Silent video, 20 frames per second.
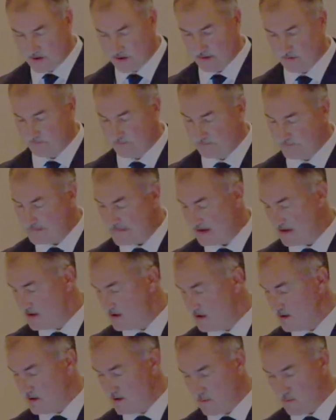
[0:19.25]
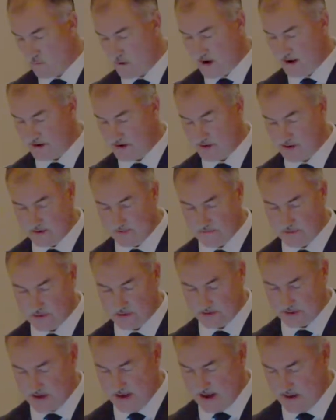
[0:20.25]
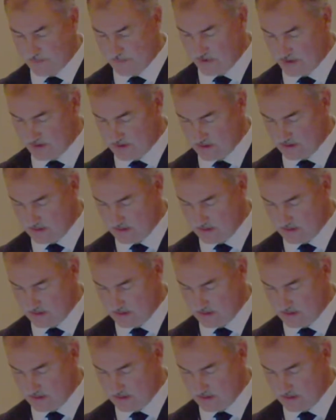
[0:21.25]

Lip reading: quite a wide and diverse topic.